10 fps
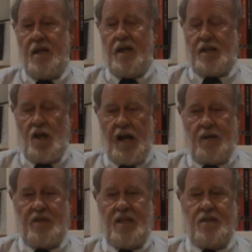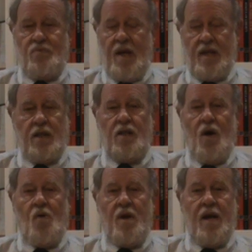a document that's ready to
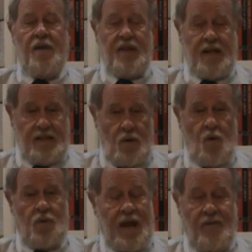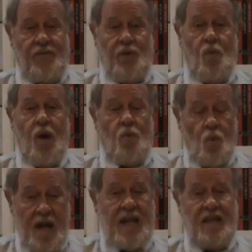go than to hold out for what
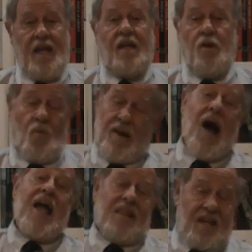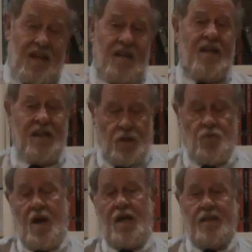we think or what I think is
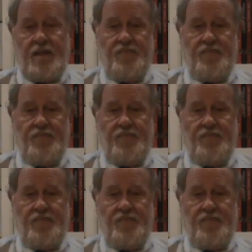right.